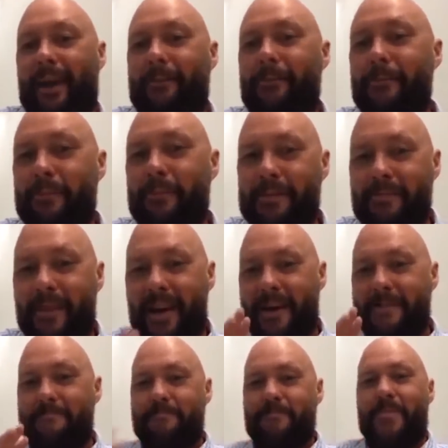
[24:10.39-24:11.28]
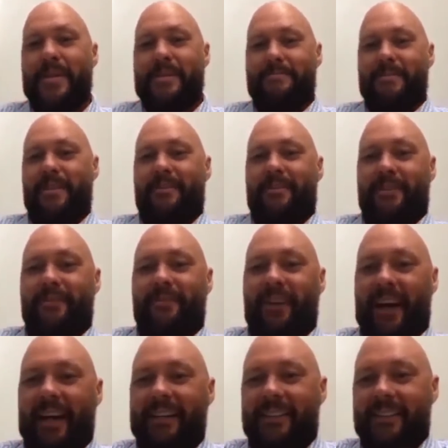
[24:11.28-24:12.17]
That would be my big bit of
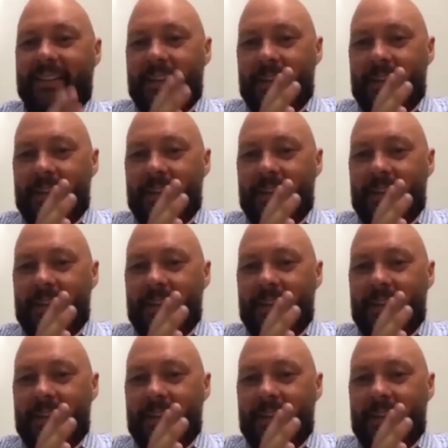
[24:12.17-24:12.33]
advice